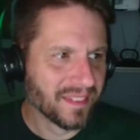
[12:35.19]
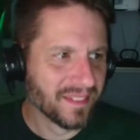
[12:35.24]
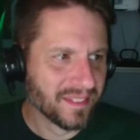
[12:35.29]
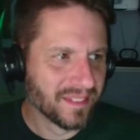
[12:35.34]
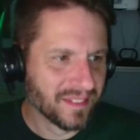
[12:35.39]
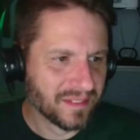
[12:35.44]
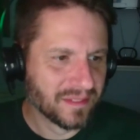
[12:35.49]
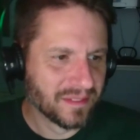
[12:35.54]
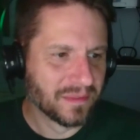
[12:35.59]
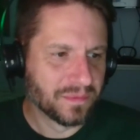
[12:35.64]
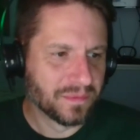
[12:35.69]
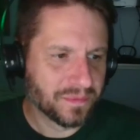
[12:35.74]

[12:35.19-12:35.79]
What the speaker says: I don't know how we